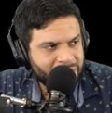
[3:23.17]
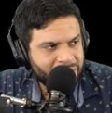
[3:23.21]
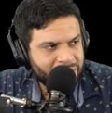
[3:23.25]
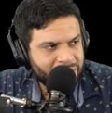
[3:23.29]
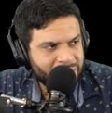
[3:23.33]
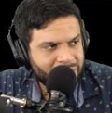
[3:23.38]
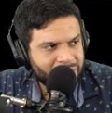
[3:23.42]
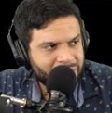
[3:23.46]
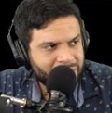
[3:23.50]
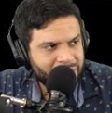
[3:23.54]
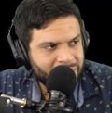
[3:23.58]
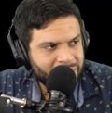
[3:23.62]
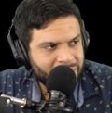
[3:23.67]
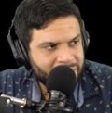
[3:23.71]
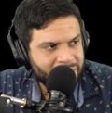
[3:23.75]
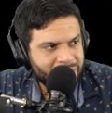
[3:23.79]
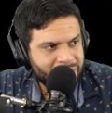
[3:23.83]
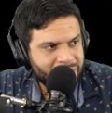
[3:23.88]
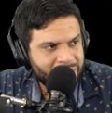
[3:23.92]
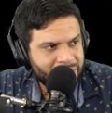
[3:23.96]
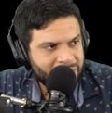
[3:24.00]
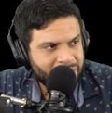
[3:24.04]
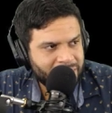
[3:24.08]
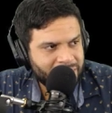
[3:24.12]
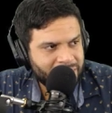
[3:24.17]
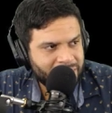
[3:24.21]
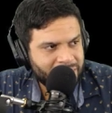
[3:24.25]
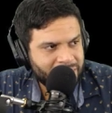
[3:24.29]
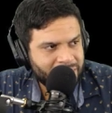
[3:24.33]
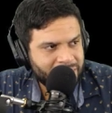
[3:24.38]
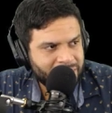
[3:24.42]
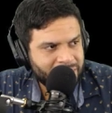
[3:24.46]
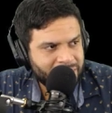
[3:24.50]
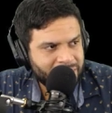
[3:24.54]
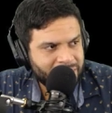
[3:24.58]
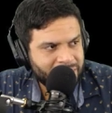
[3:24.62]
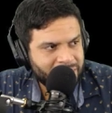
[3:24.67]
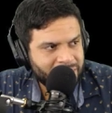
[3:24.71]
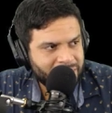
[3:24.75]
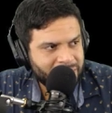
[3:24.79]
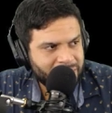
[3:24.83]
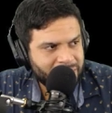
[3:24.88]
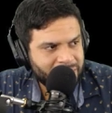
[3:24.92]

Nobody speaks.